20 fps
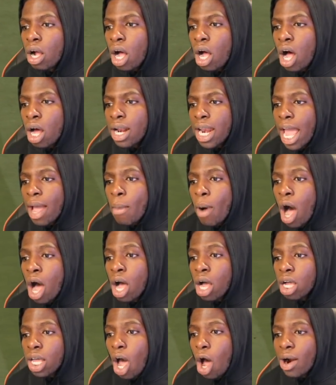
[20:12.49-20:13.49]
Oh,
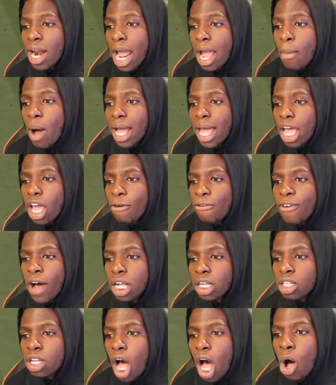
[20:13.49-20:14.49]
Neymar. Go, Neymar. Get your
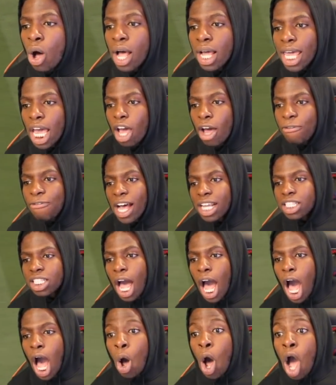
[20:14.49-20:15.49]
first goal. Get your first
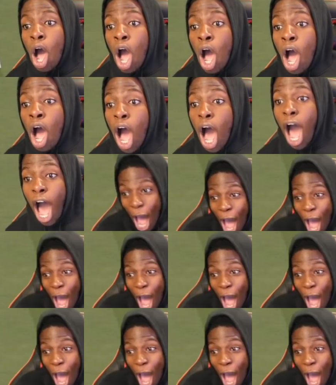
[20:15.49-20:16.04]
goal. Perfect.